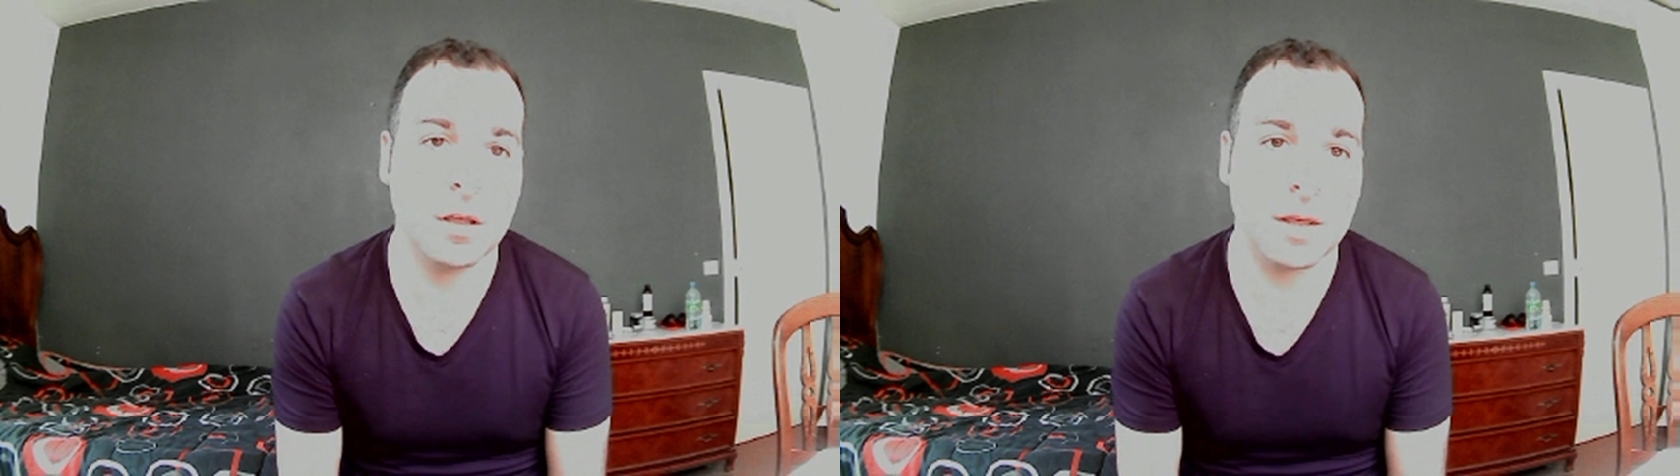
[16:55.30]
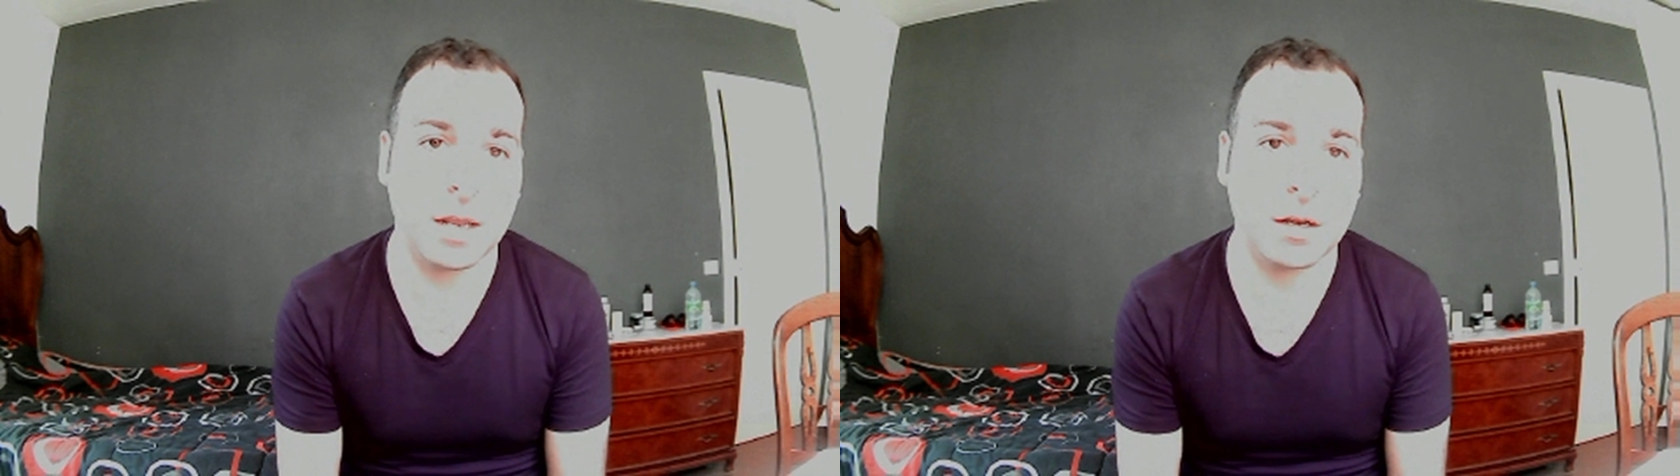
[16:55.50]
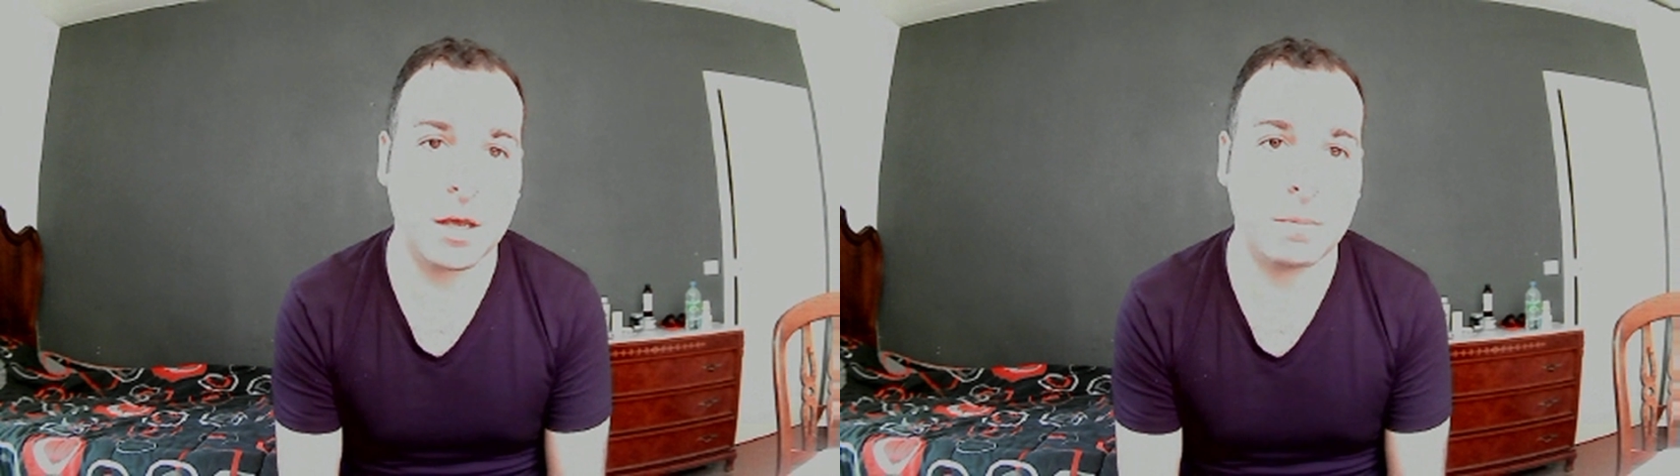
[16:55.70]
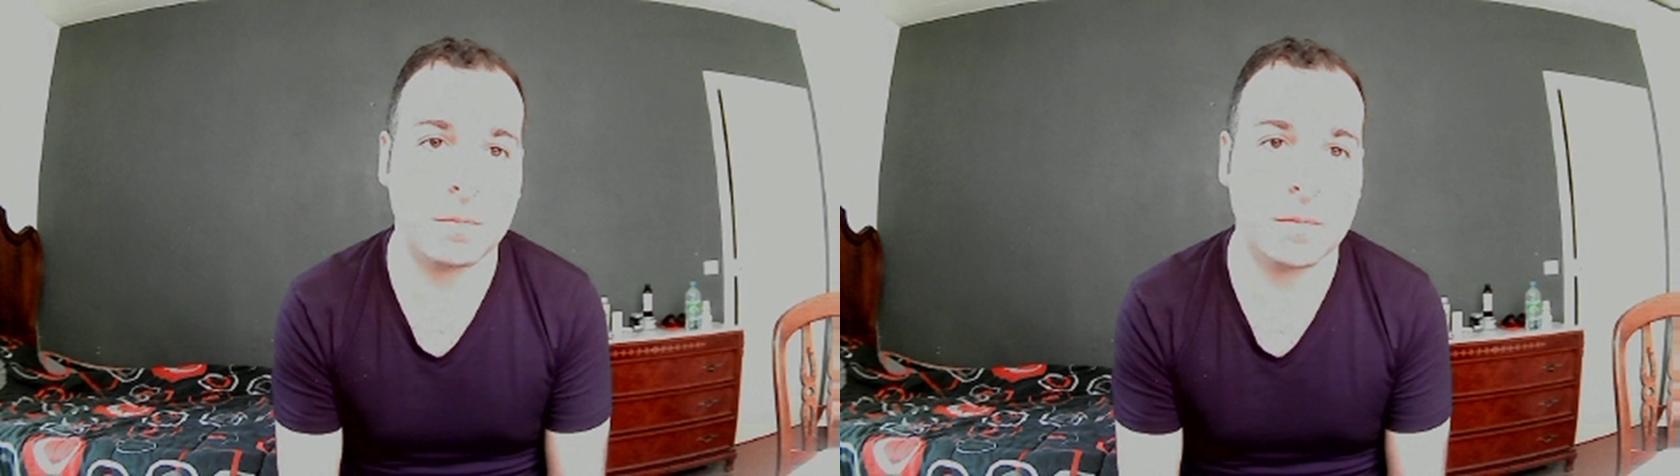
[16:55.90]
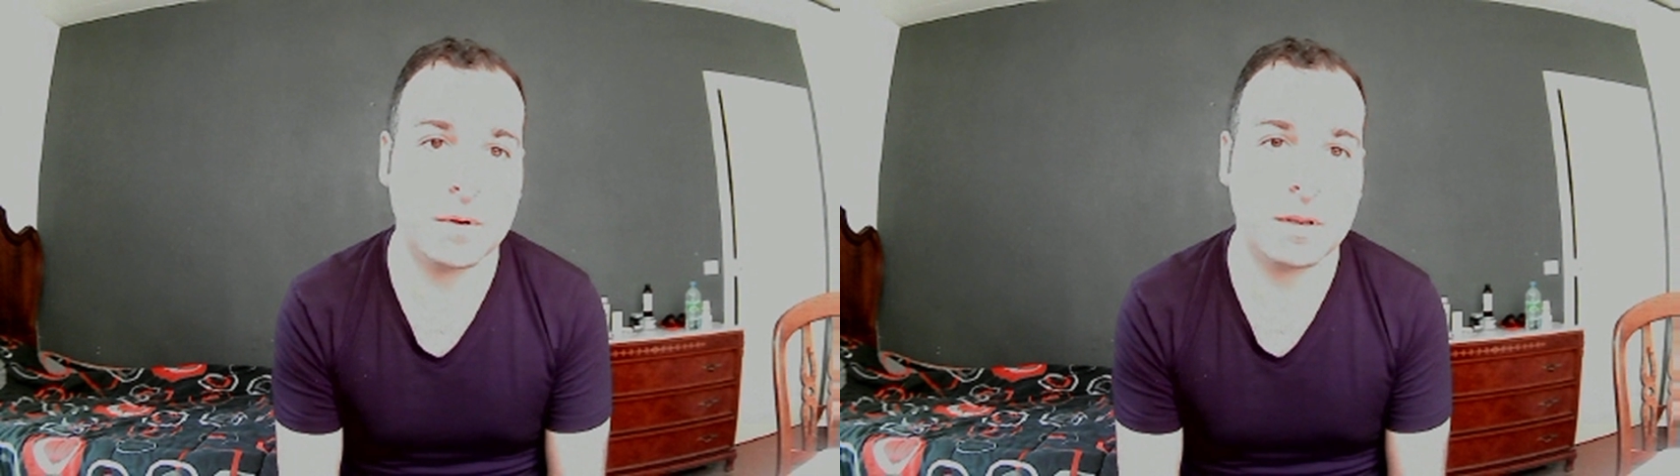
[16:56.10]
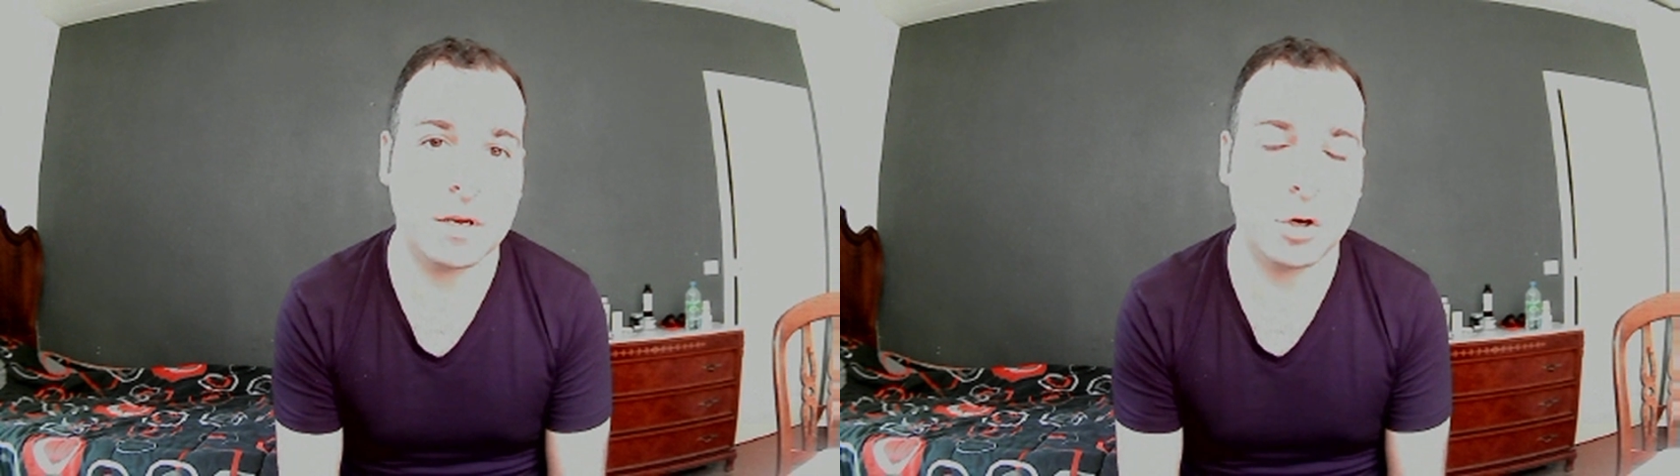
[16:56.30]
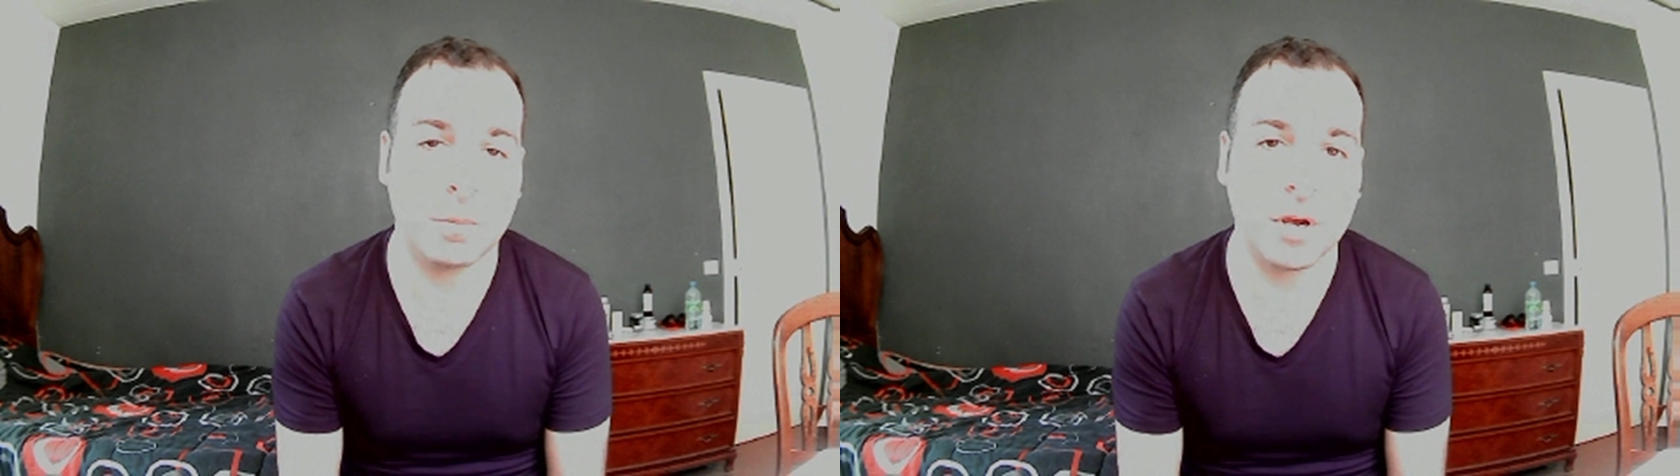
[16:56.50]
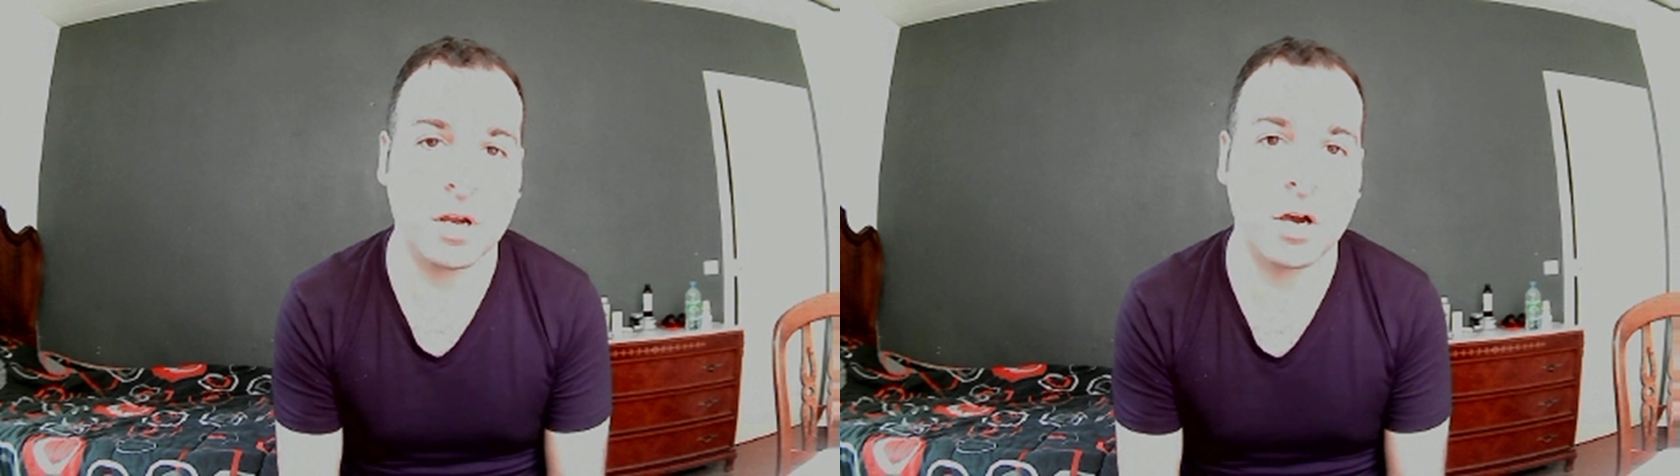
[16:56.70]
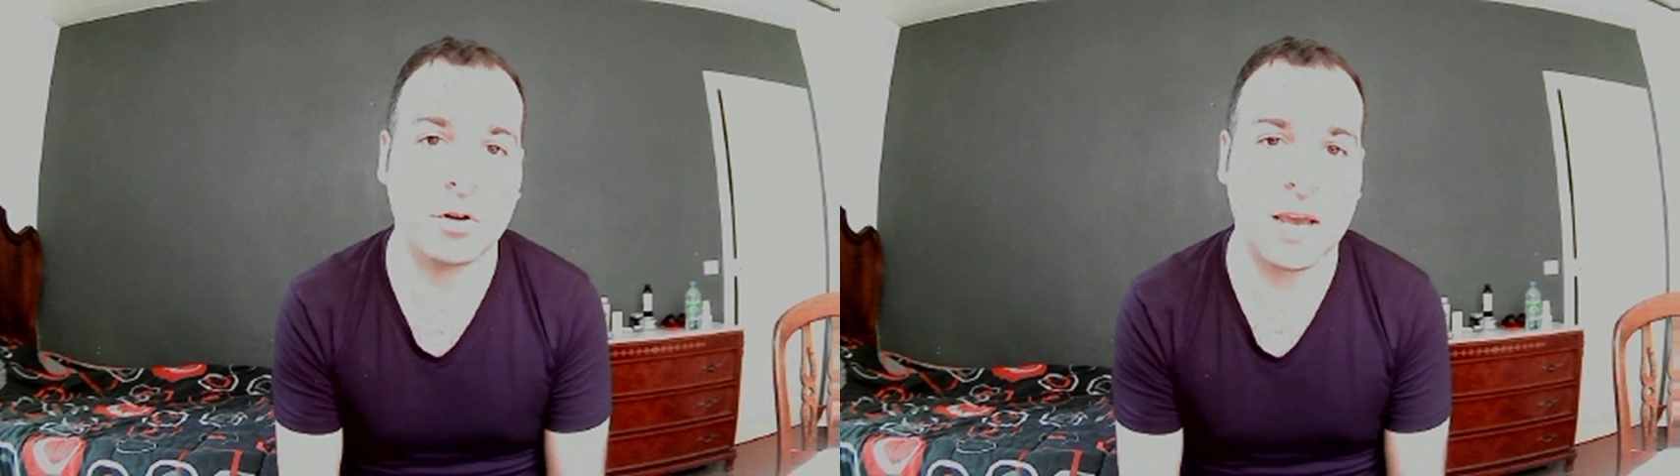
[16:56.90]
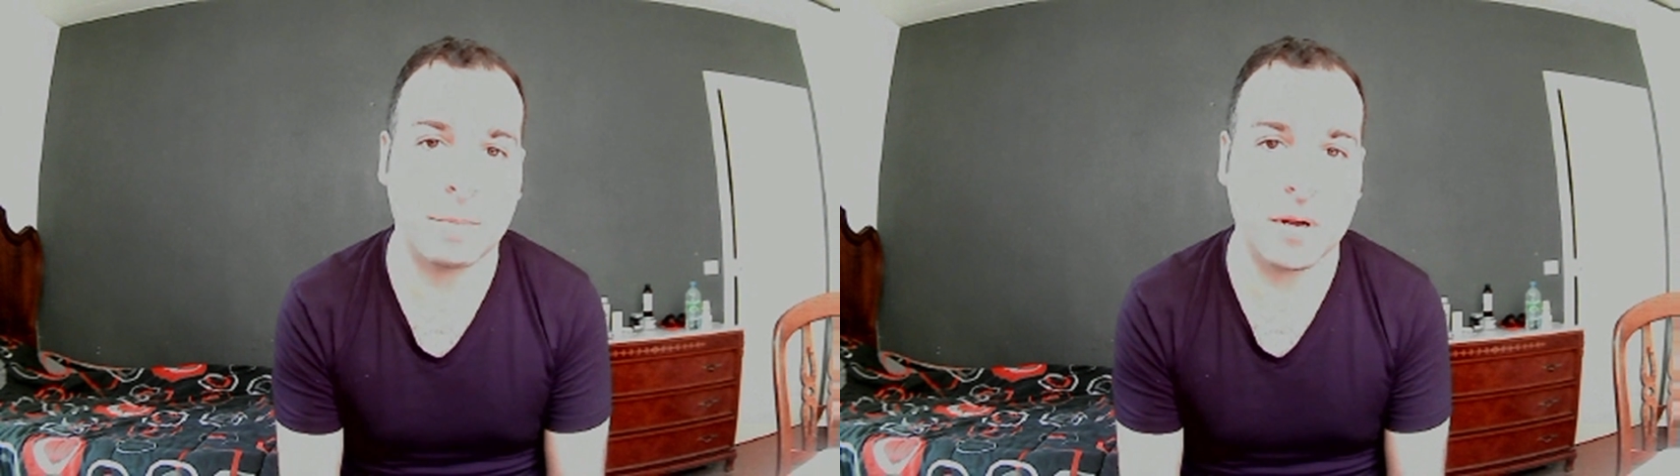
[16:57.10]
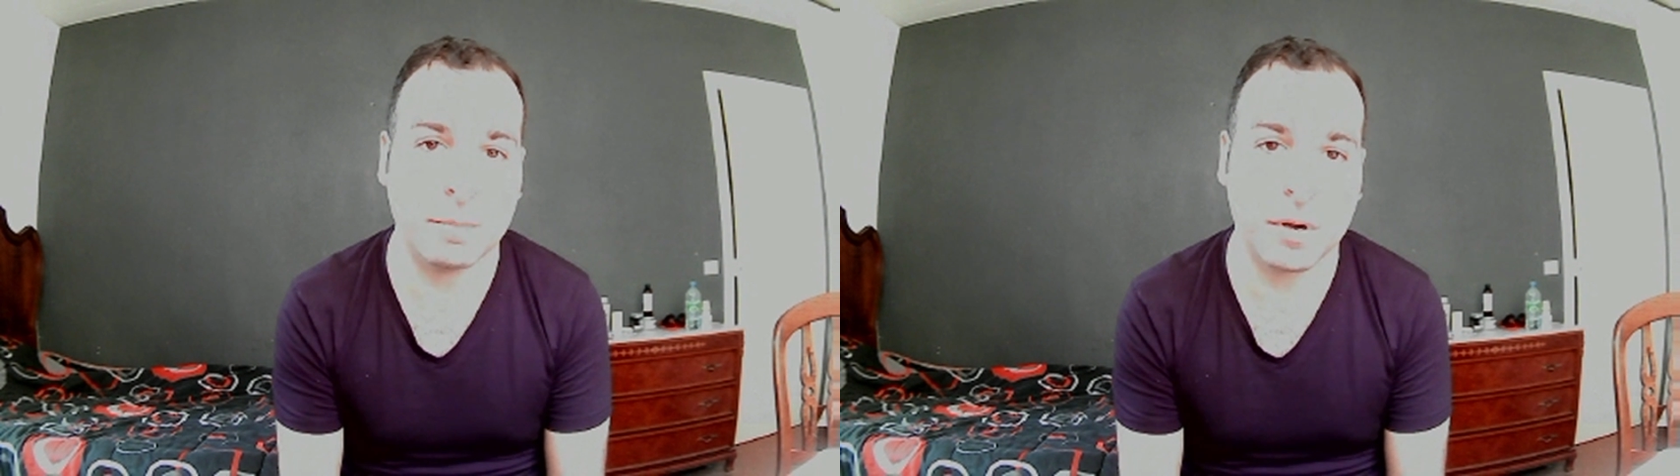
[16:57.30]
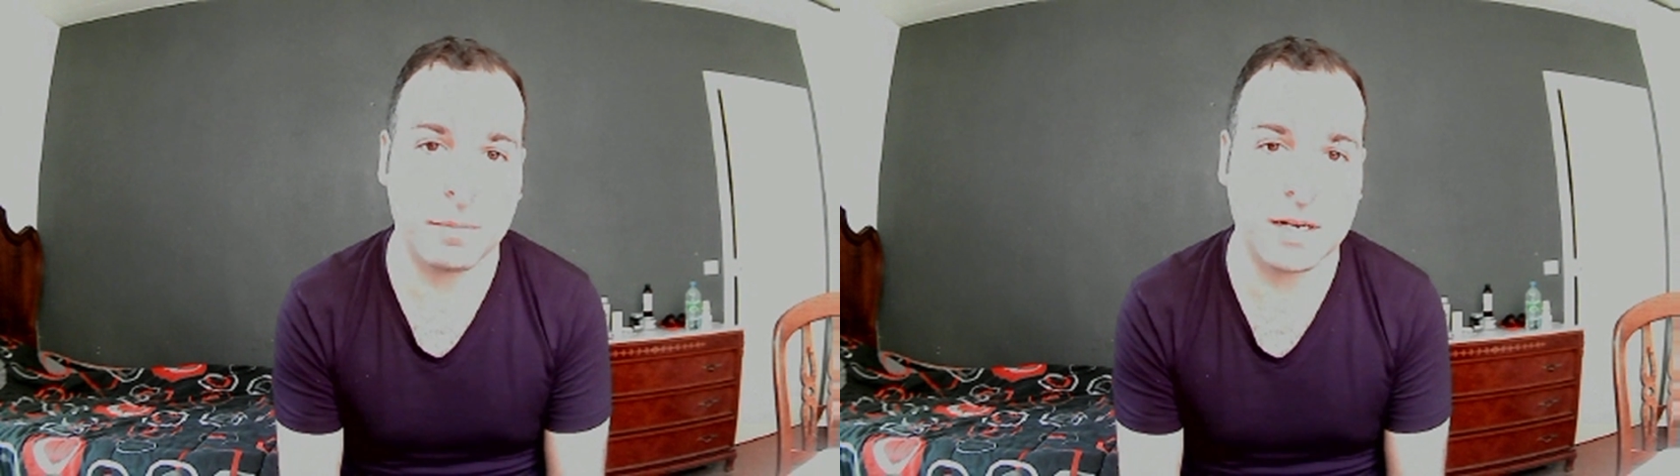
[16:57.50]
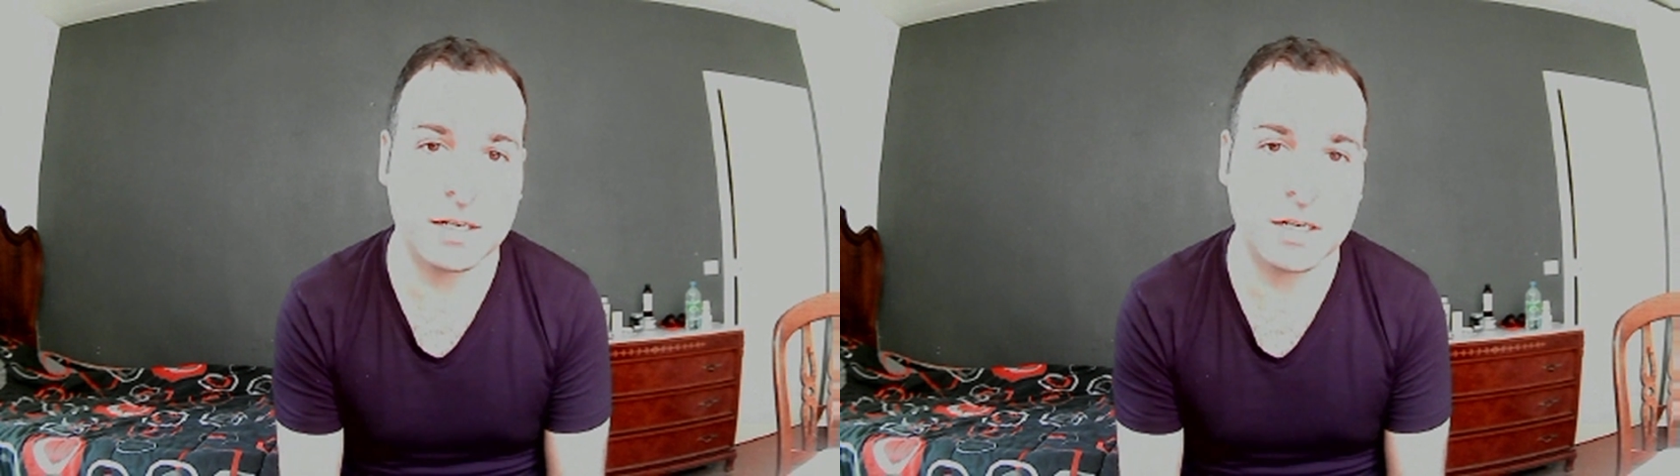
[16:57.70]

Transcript: then the Nuremberg Code can be implemented.